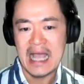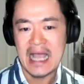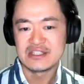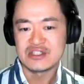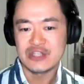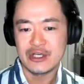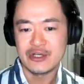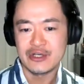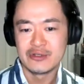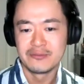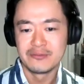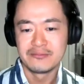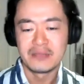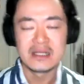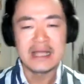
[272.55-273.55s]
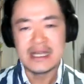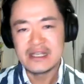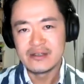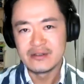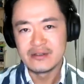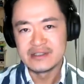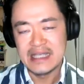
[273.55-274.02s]
And so
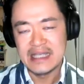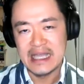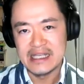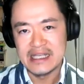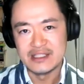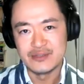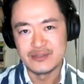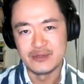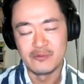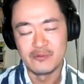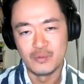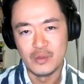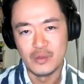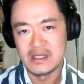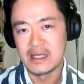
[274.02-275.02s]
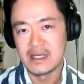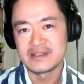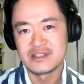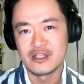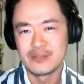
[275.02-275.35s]
millennials are getting into it with gusto,